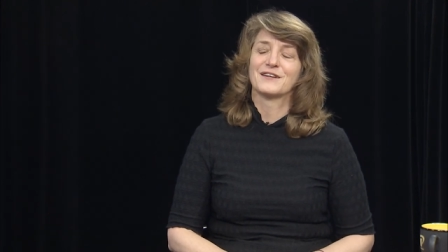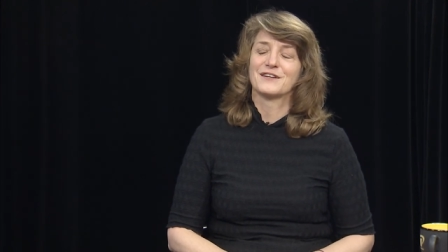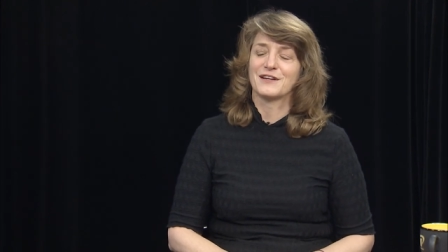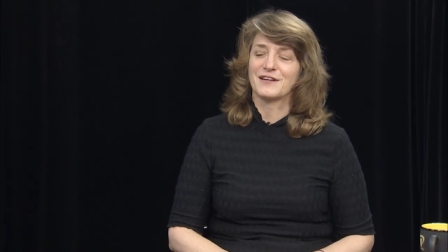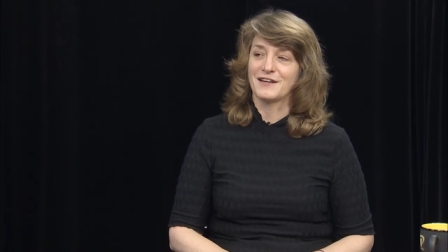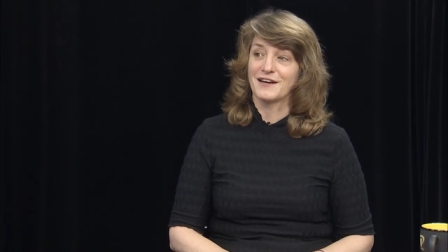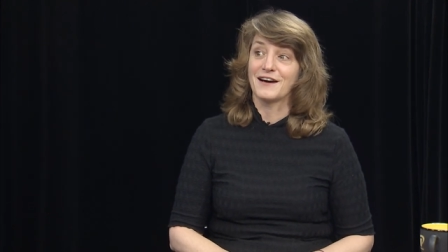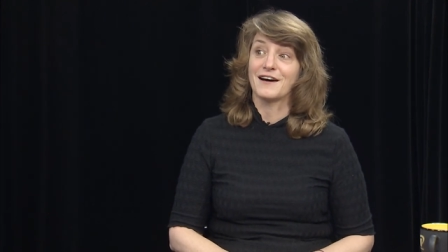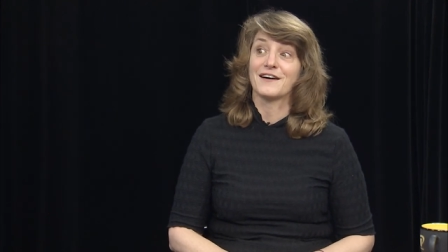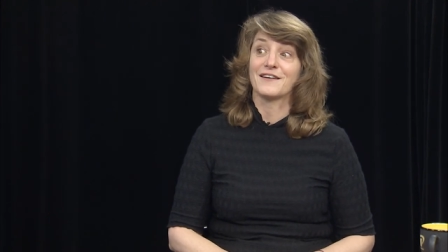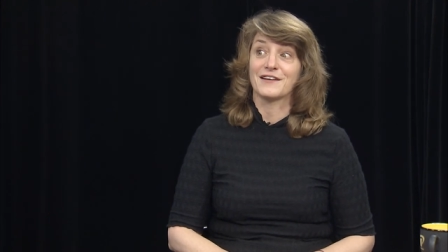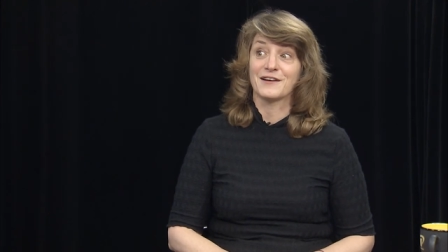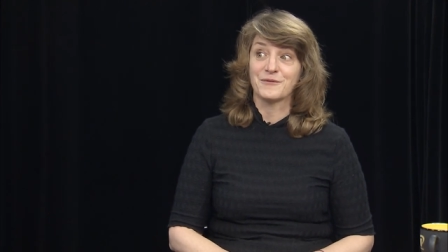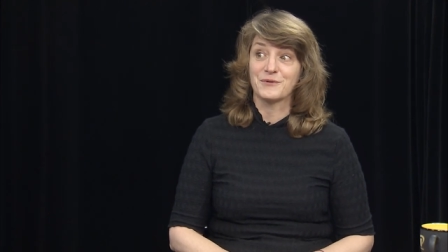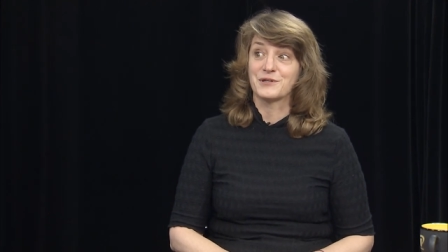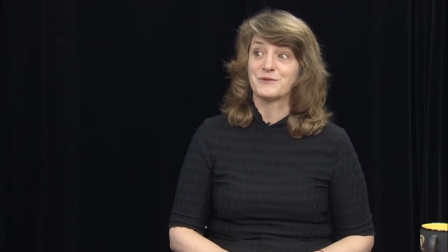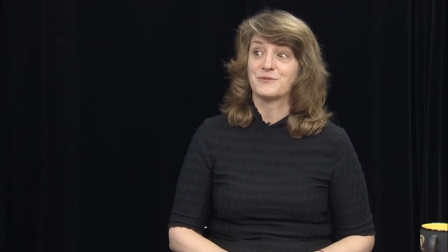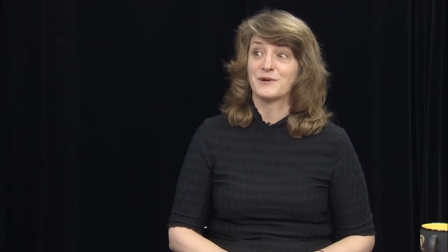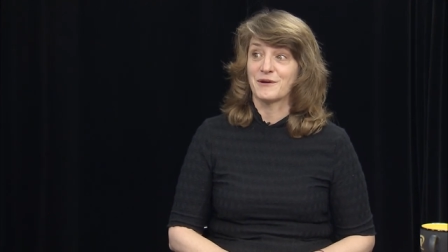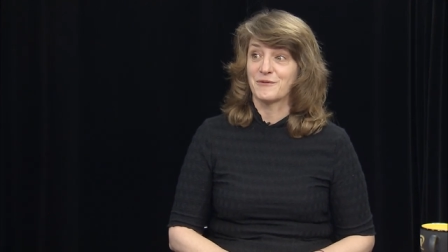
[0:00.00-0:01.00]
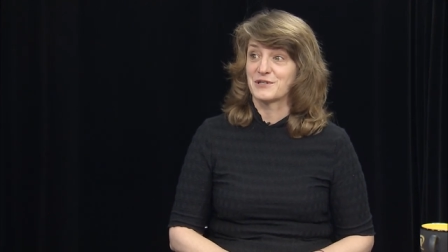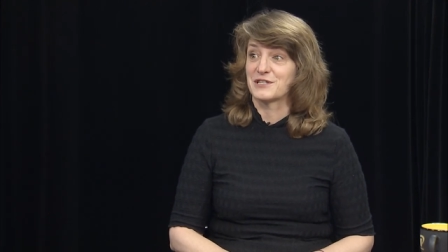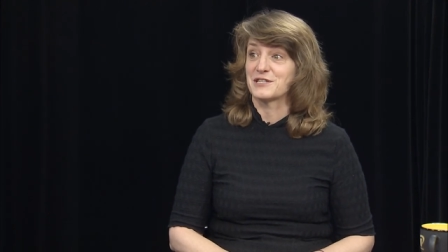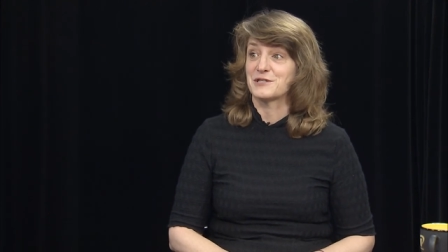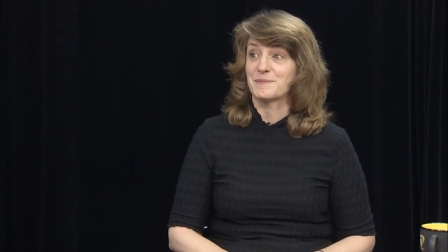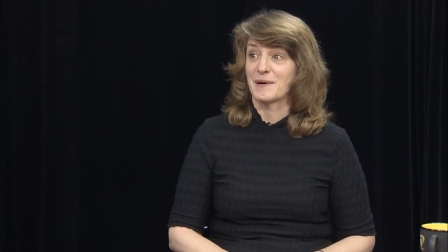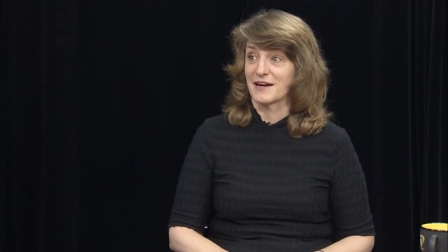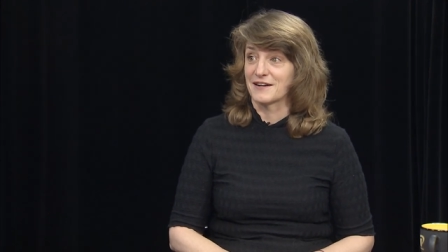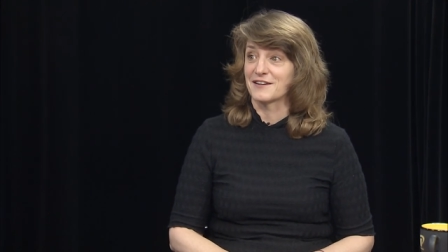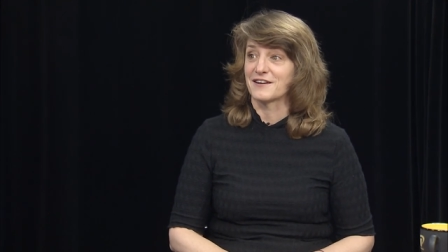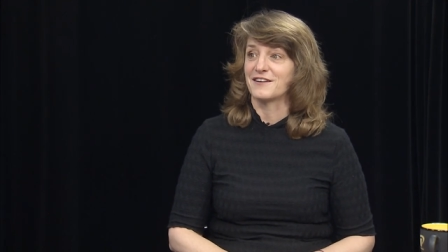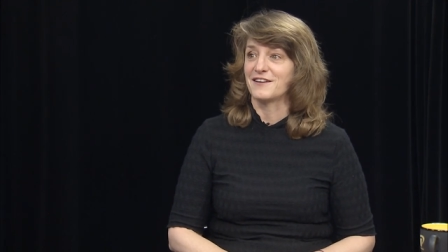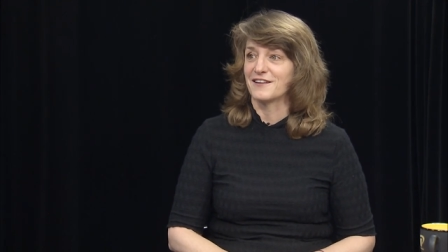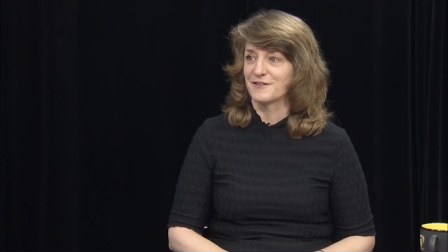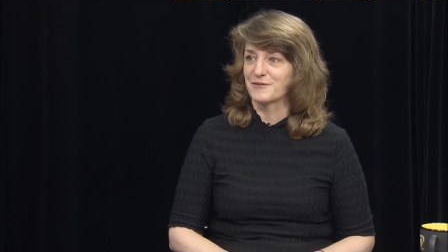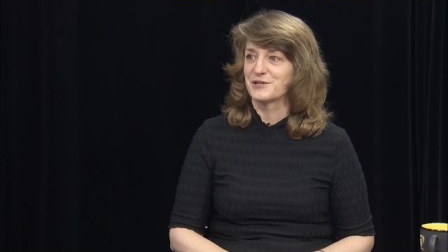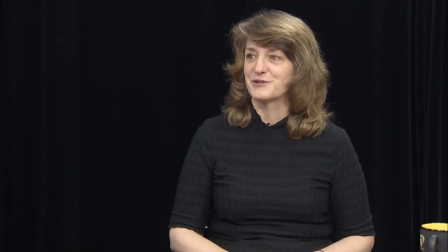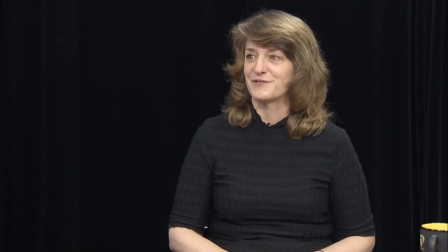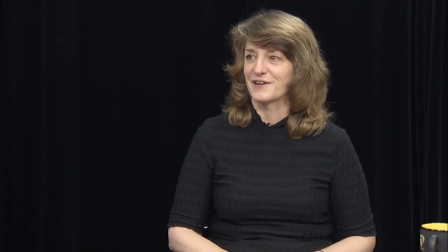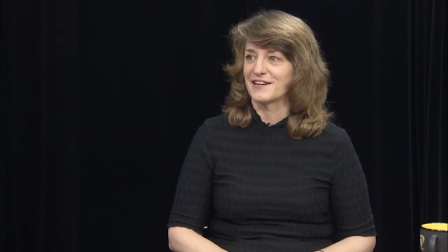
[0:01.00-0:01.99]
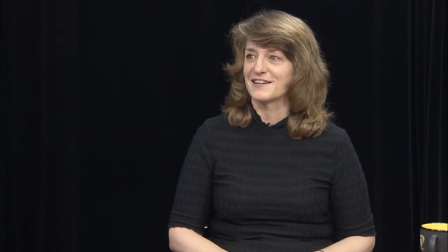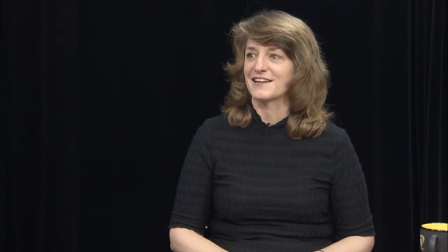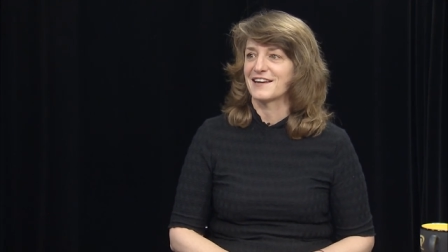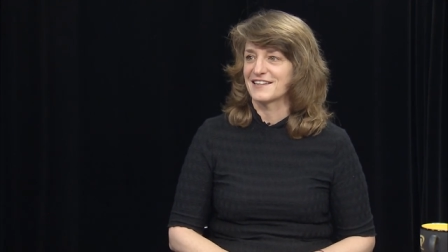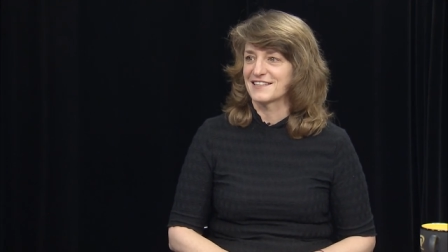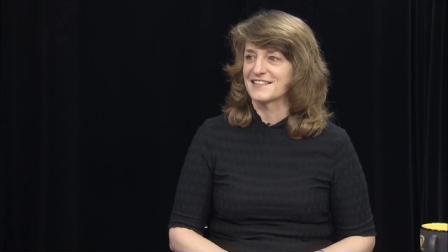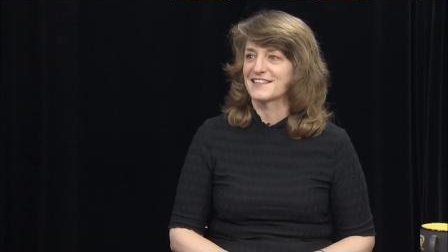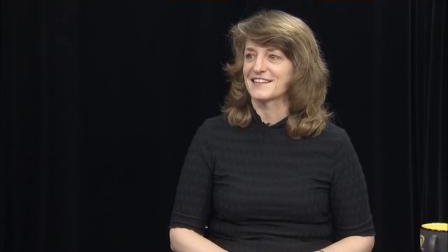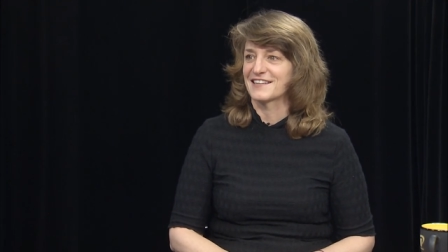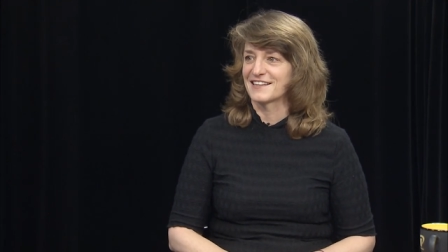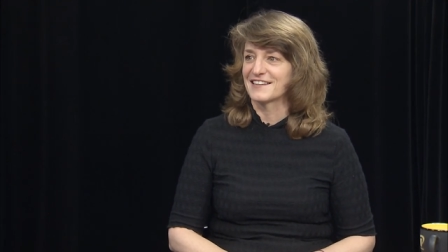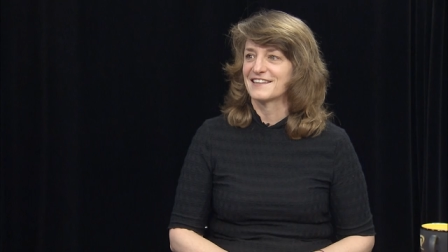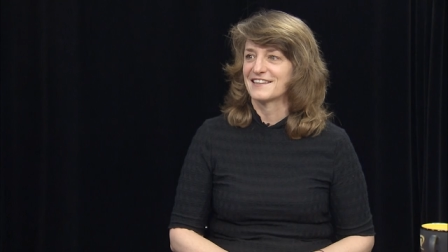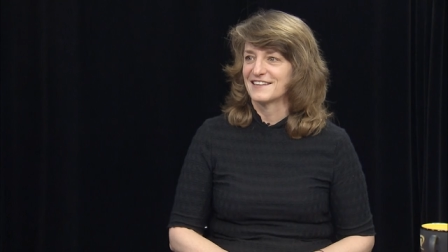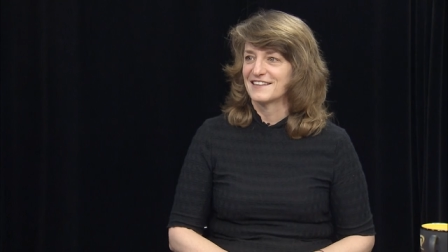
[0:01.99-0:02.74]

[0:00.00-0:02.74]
yeah, it was it was a spectacle. It was fantastic.